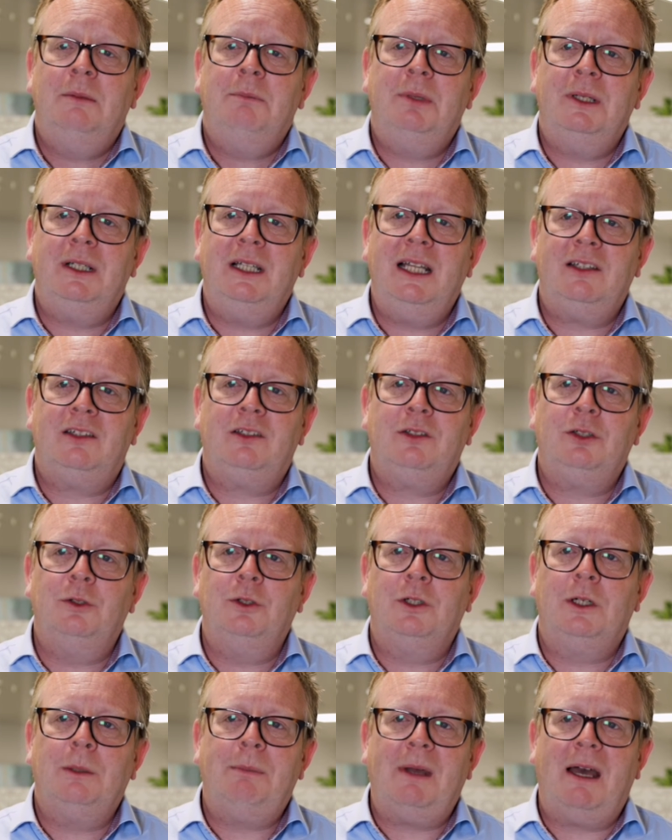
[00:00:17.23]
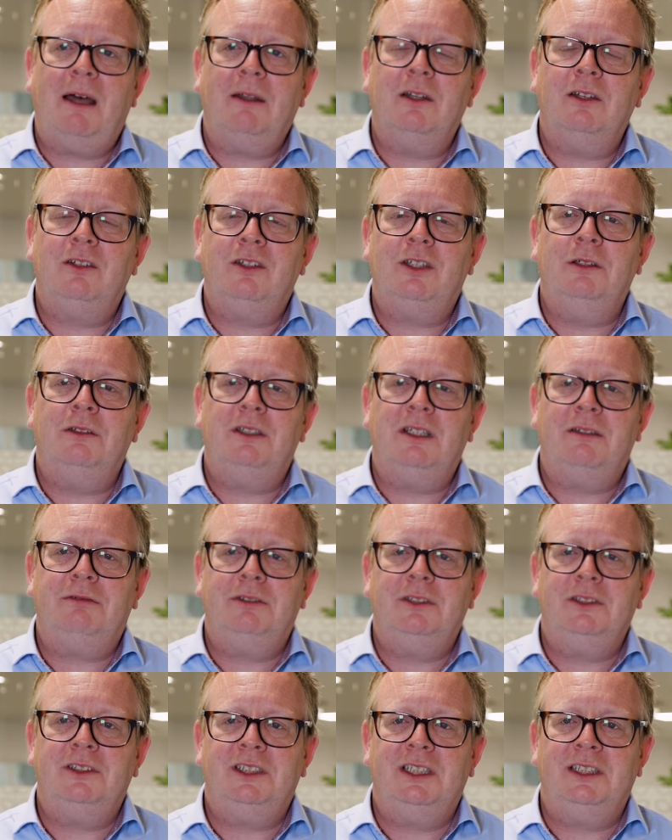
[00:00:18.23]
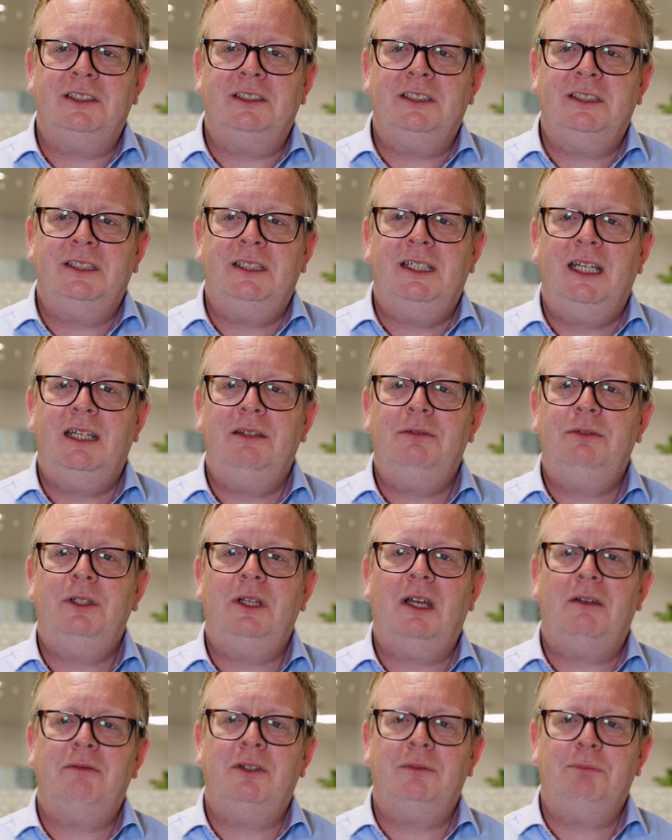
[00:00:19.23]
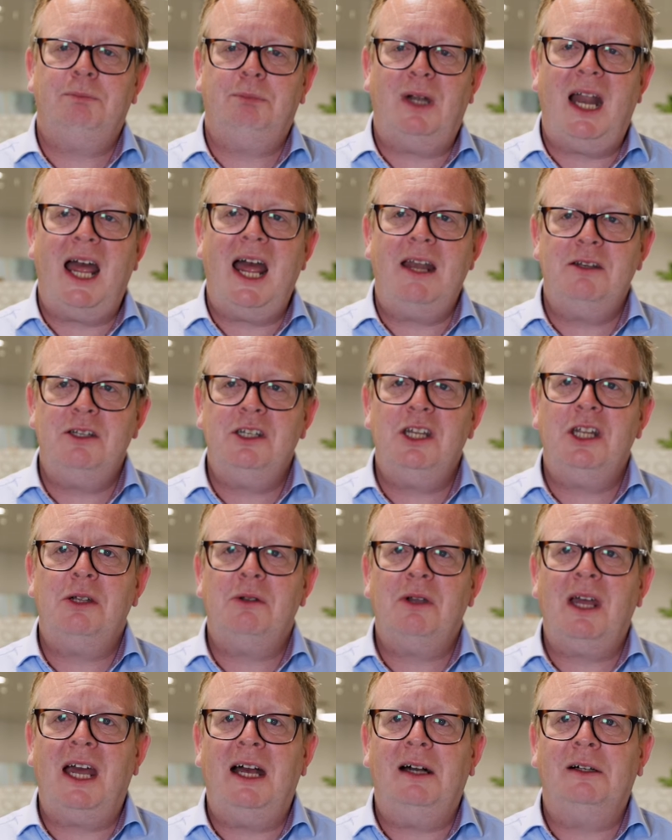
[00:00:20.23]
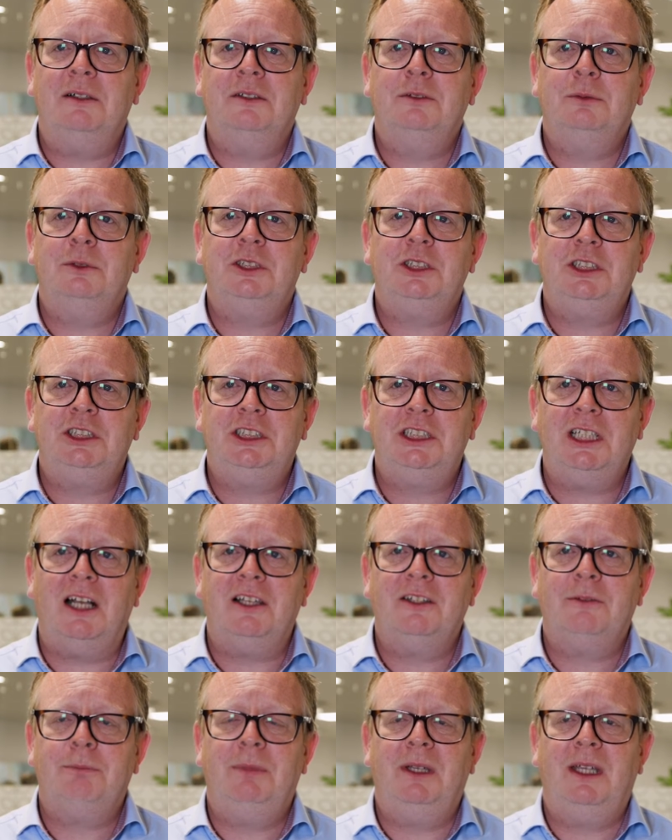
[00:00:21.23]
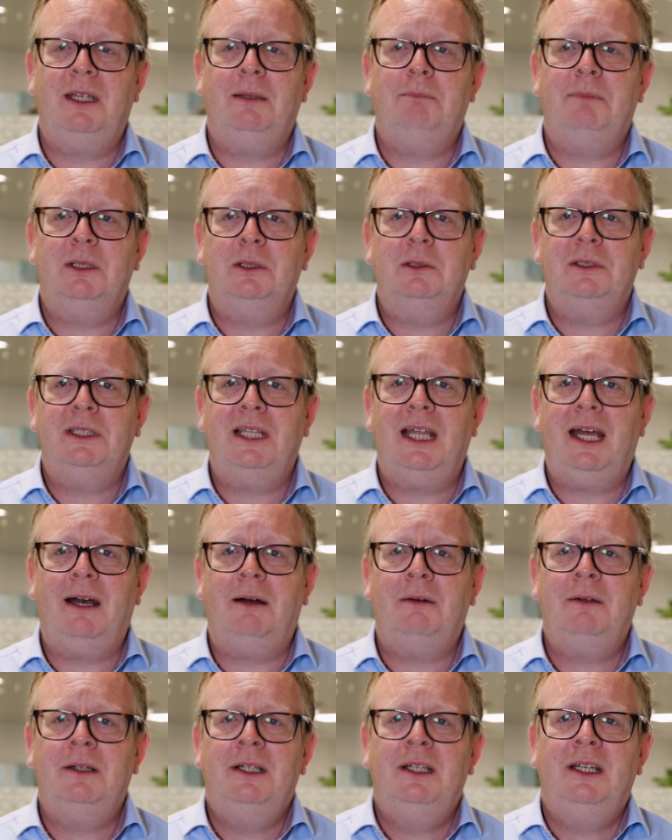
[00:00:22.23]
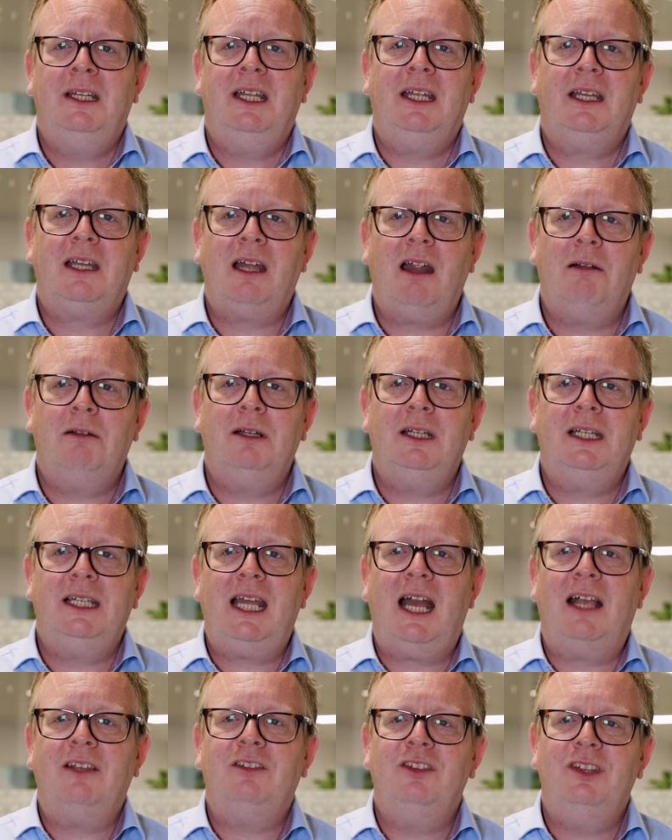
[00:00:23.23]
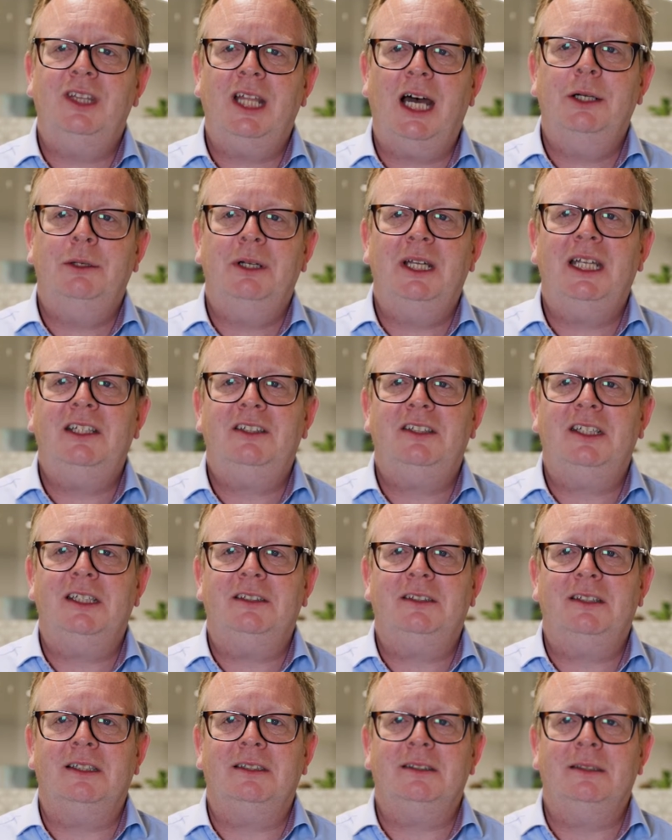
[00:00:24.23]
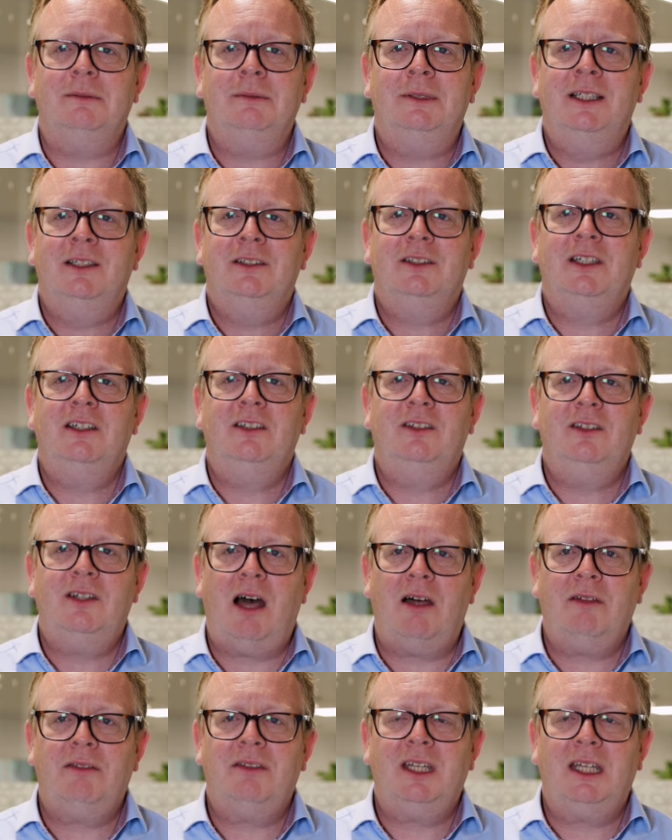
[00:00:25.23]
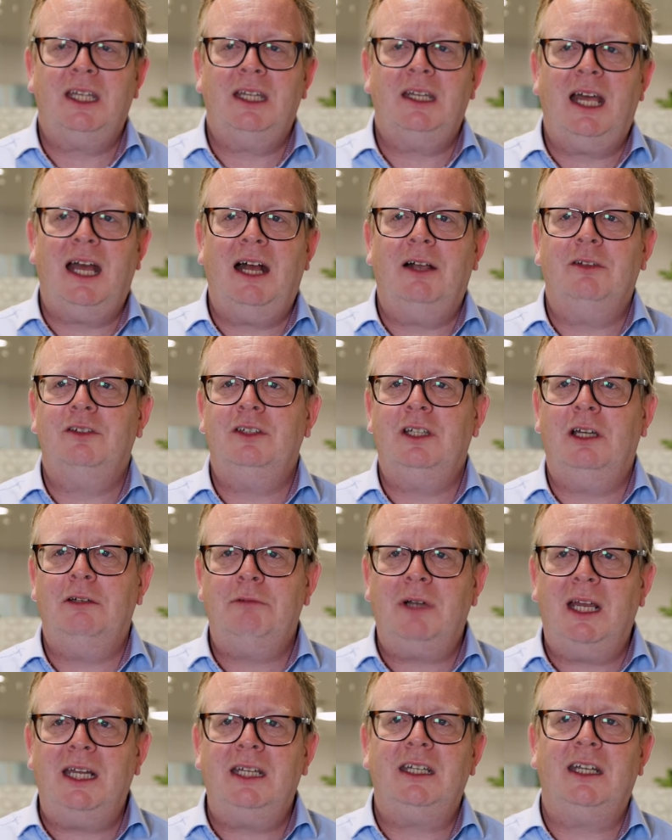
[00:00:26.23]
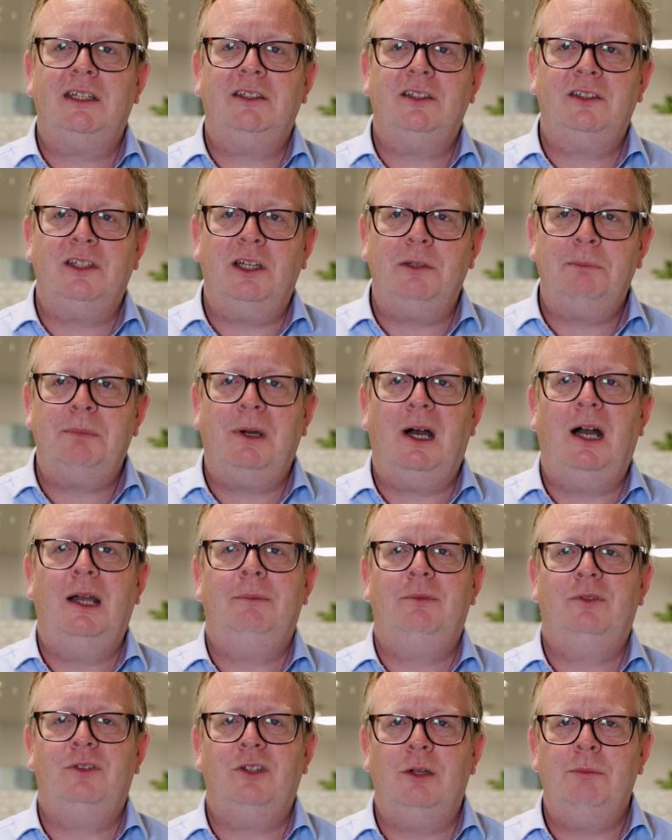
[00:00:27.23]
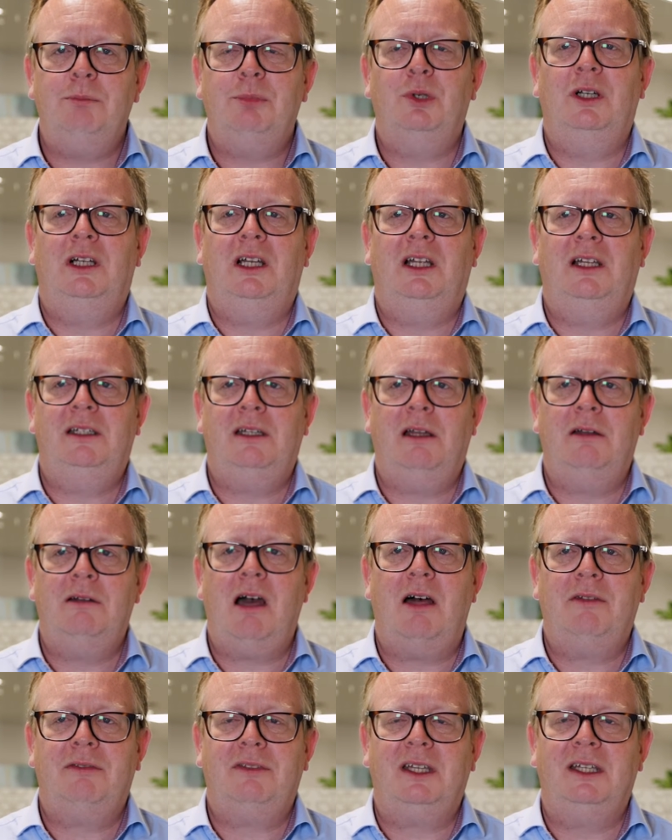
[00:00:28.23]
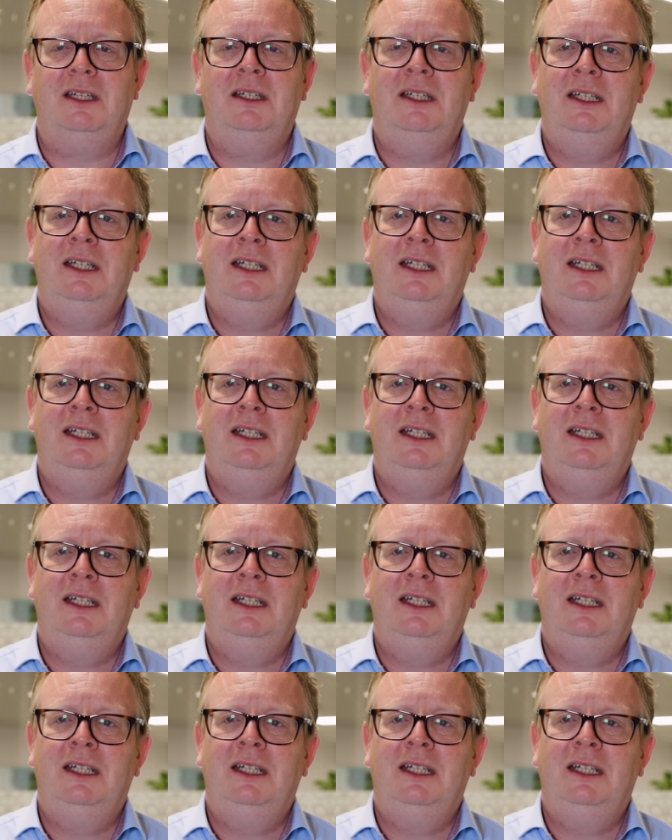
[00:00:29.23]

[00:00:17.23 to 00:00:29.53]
But let's talk about the two differences. If you have a brand new house, which is just being built now, it currently has no heating system. So there's nothing in the house, no radiators, no pipes, no boiler, no nothing.